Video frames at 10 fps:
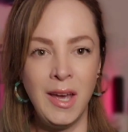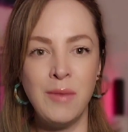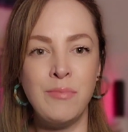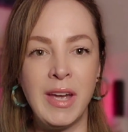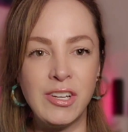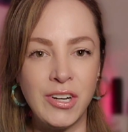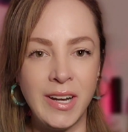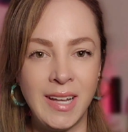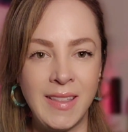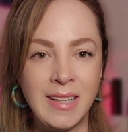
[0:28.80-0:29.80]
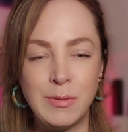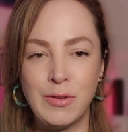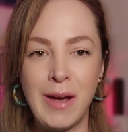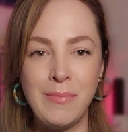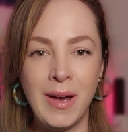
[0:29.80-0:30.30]
Make sure to hit that
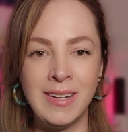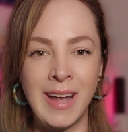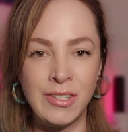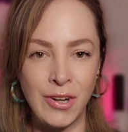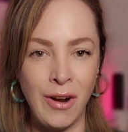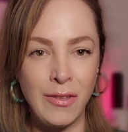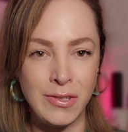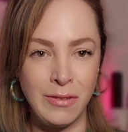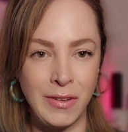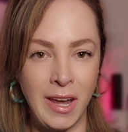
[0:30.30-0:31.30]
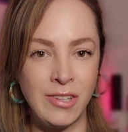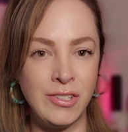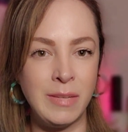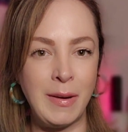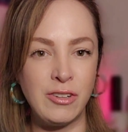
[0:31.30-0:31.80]
subscribe button and turn on those
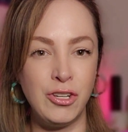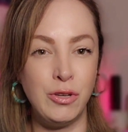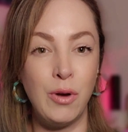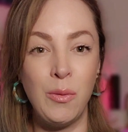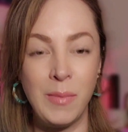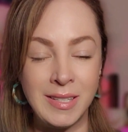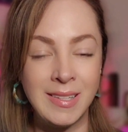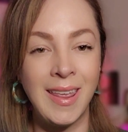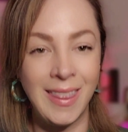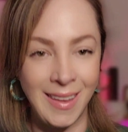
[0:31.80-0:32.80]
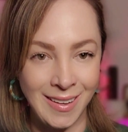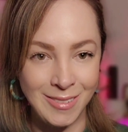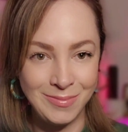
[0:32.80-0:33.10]
notifications to make sure you don't miss a thing.